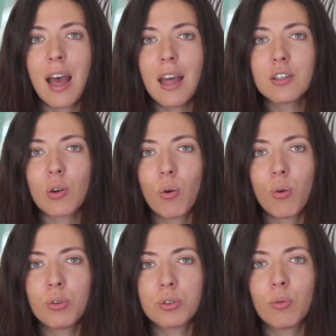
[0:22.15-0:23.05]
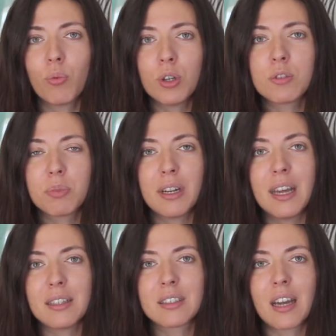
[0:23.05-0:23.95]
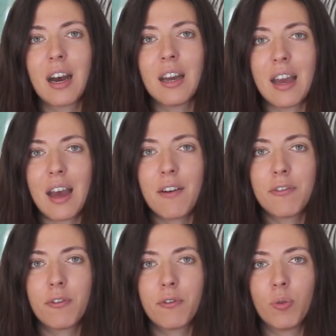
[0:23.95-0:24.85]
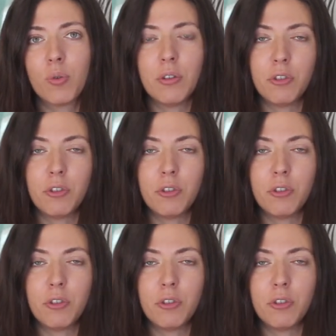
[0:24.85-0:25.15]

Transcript: and also what plans I have for the